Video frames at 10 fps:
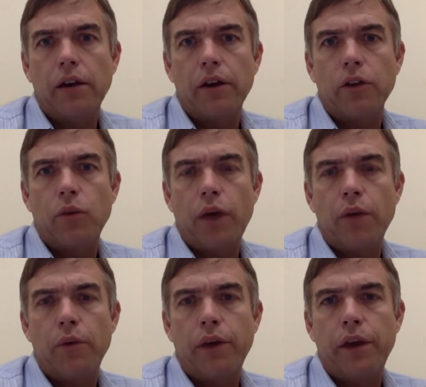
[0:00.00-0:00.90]
the
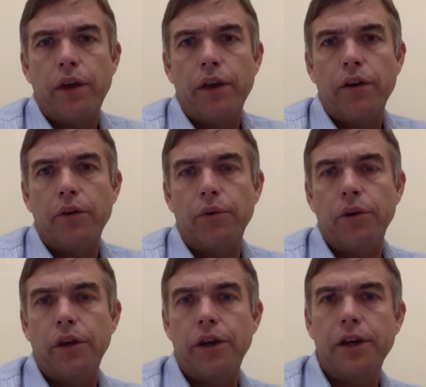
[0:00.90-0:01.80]
way we
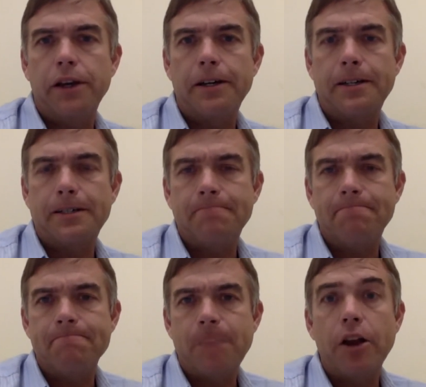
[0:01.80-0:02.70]

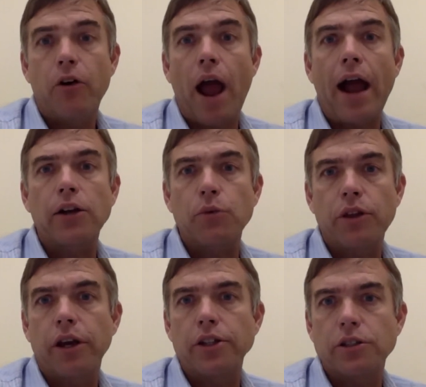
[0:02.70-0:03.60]
interact
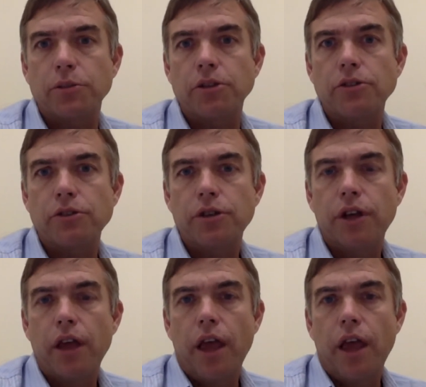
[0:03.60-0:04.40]
with customers,